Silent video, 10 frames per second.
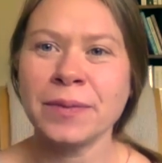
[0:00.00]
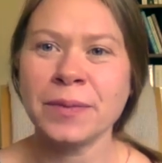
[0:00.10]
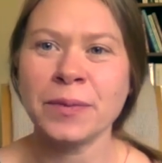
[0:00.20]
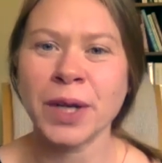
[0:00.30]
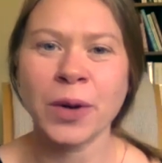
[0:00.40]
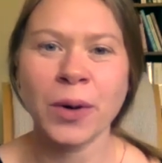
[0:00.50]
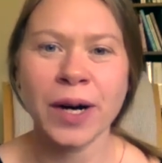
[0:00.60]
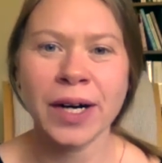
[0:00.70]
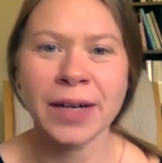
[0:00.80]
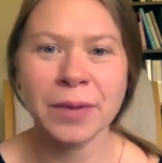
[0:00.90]

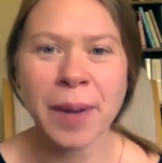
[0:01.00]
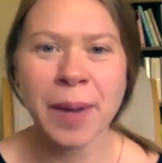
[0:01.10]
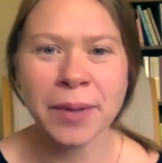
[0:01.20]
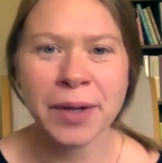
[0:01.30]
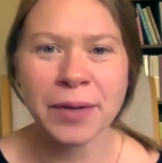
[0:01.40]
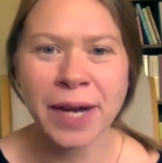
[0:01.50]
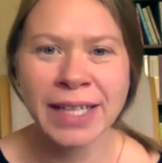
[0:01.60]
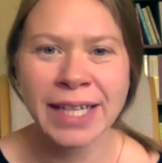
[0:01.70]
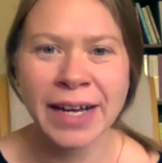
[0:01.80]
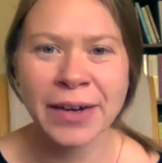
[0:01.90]
record and remember and write
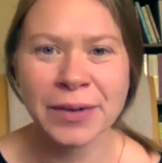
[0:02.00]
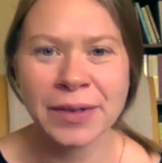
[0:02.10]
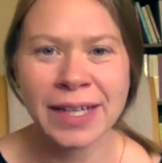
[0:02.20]
down?